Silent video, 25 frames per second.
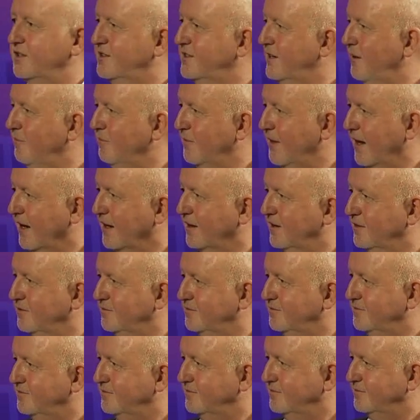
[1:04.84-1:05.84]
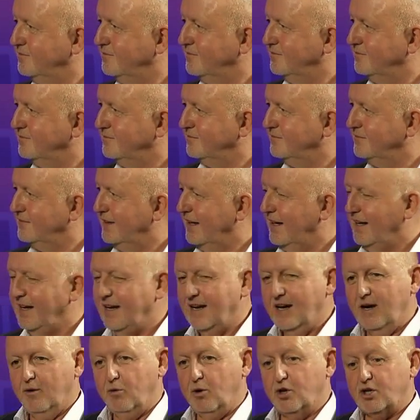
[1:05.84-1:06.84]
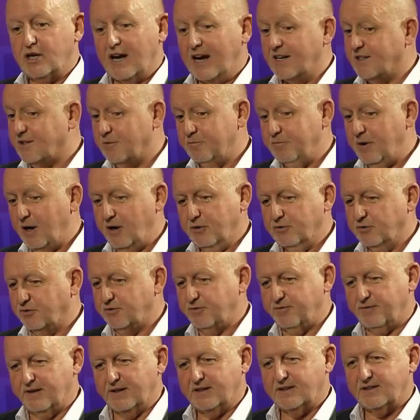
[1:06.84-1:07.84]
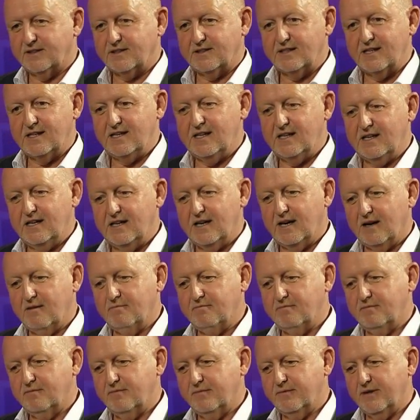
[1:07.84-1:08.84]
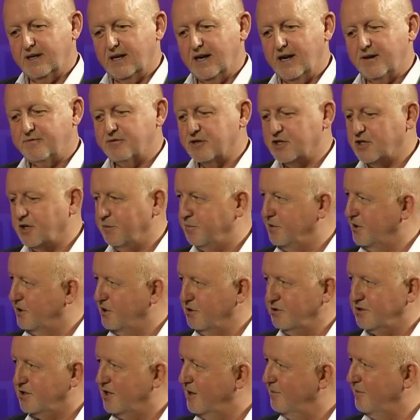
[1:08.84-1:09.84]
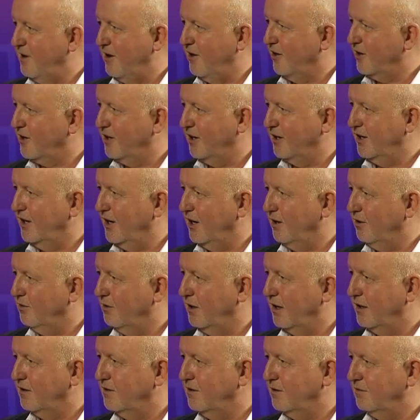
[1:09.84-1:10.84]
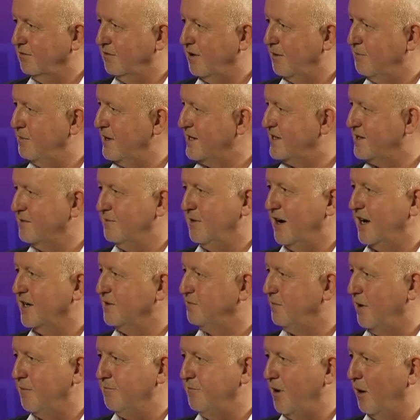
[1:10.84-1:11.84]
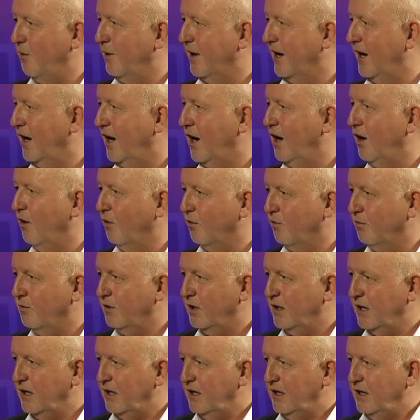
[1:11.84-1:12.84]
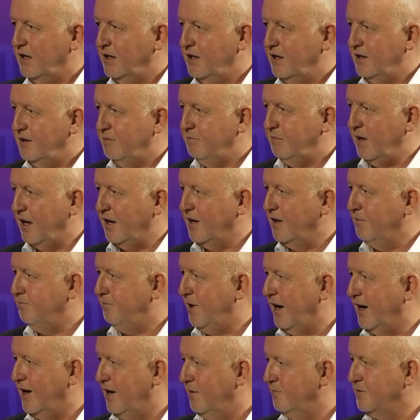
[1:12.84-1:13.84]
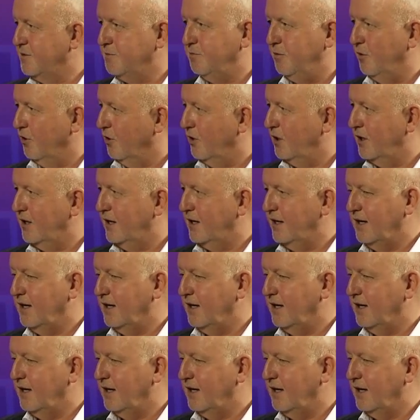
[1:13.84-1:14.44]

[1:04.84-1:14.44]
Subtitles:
something, which I suppose fits the literature produced in America, you know, epitomized by Bowling Alone, Putnam's book,